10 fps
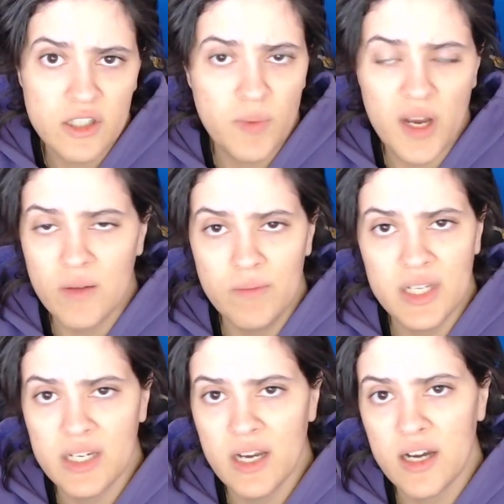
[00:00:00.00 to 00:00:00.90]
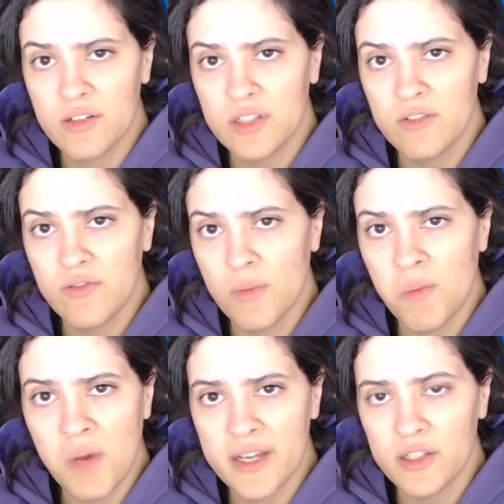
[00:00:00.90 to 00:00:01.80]
spot mediocrity from a
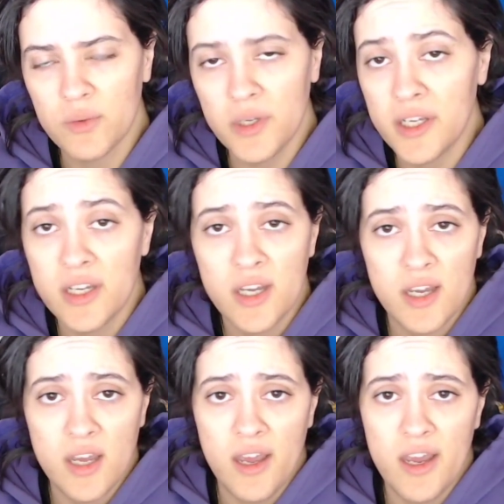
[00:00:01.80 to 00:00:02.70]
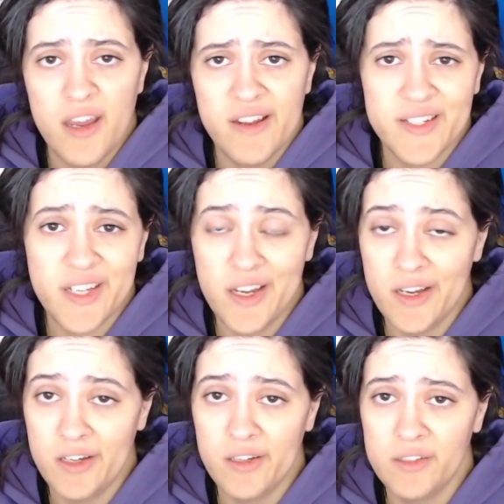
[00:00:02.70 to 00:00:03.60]
mile away. And
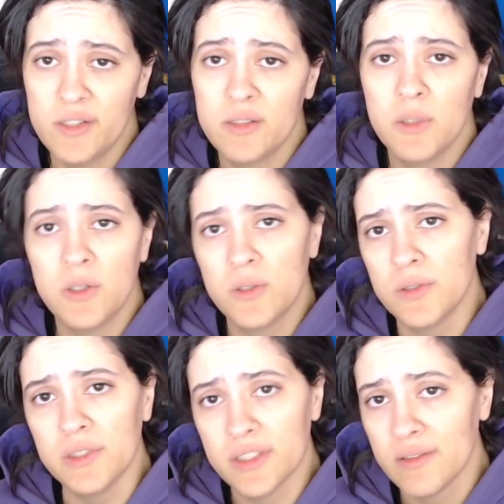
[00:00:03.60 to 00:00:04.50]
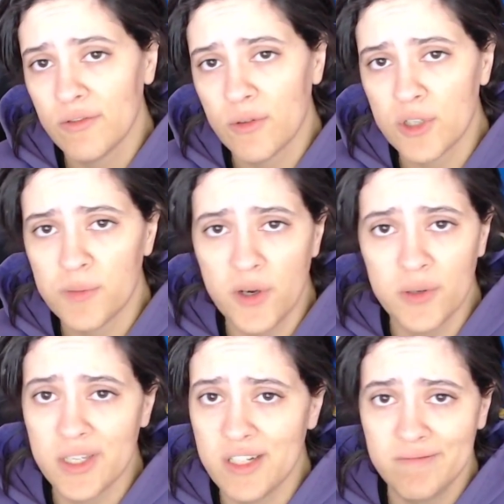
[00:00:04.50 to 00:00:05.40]
lo and behold,
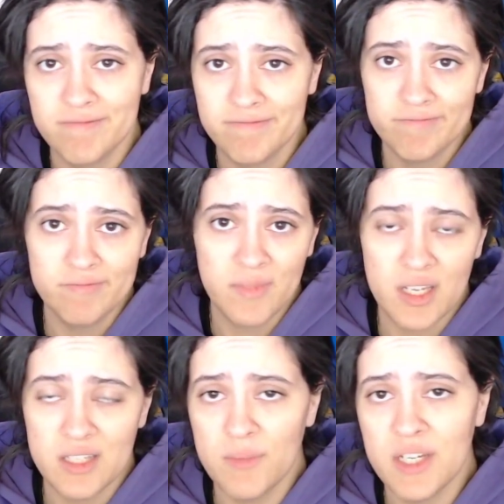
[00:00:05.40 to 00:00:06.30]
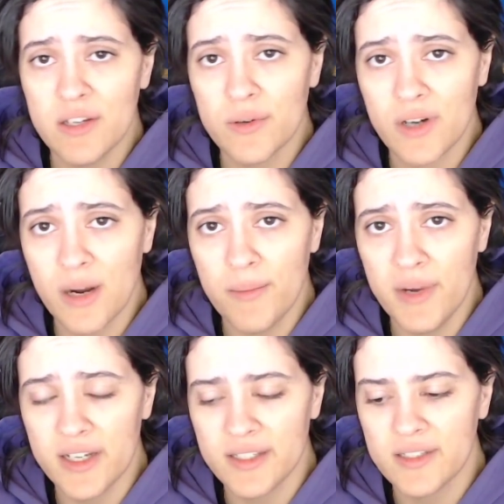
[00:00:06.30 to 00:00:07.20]
Forspoken is mediocre at
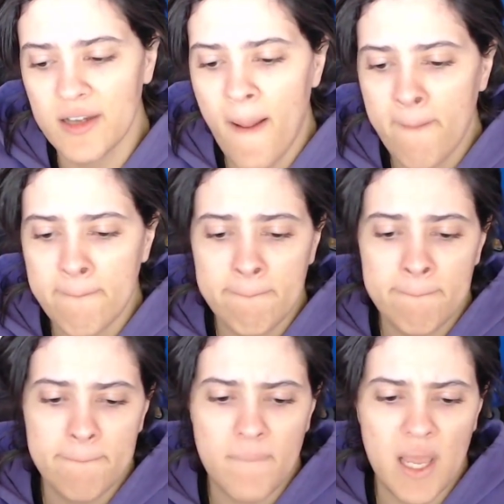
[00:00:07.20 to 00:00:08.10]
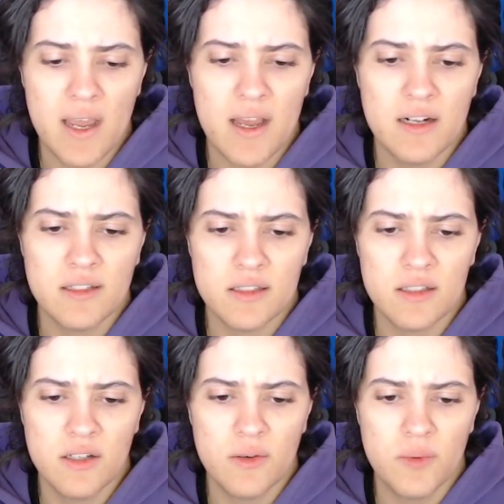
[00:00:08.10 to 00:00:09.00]
best. And
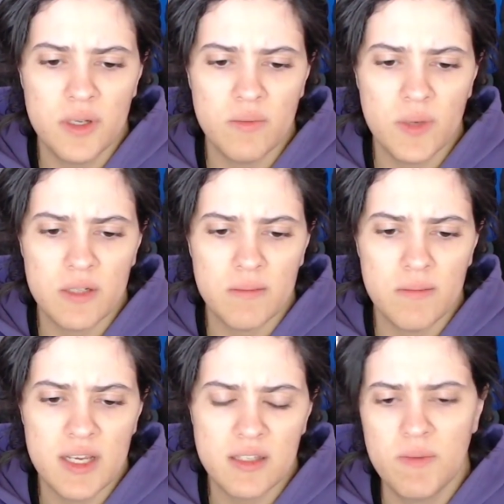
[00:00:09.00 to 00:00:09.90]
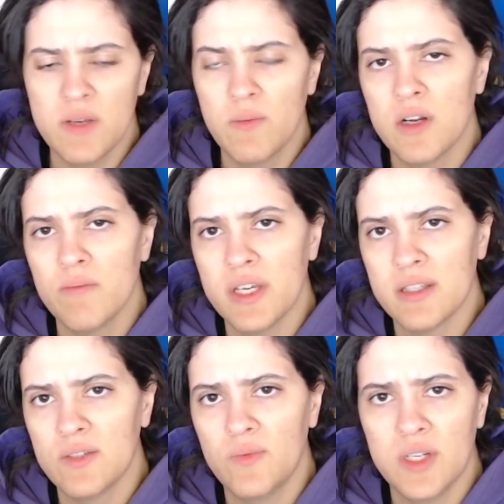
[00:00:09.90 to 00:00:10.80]
what makes me want to make
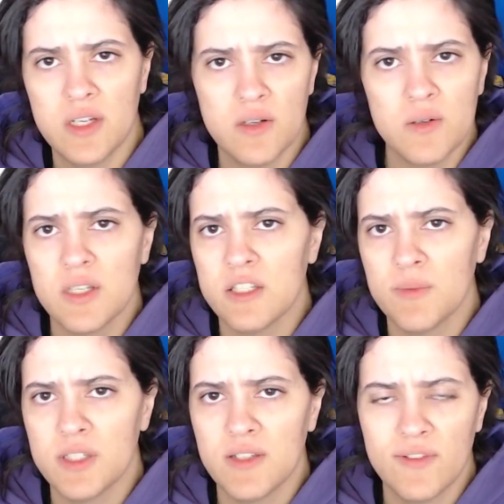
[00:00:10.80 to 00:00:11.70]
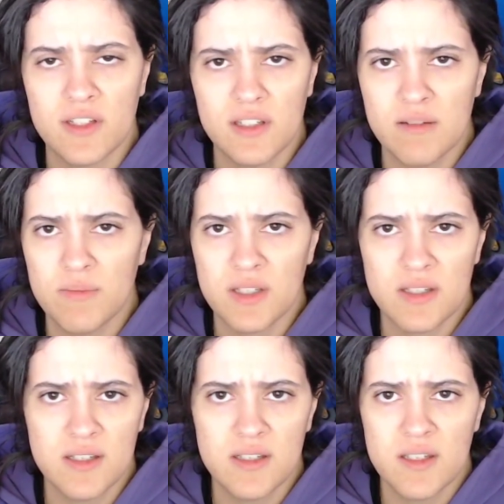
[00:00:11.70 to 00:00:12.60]
this video is specifically
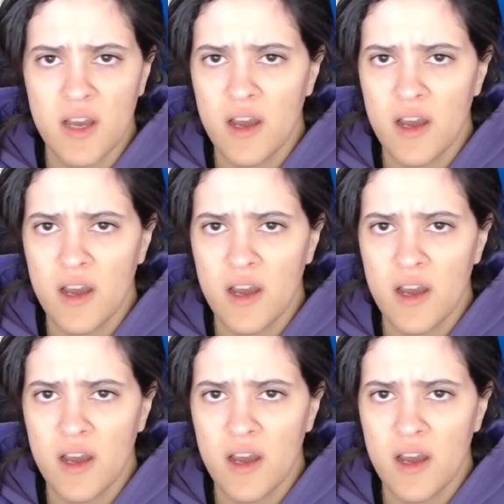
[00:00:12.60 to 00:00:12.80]
because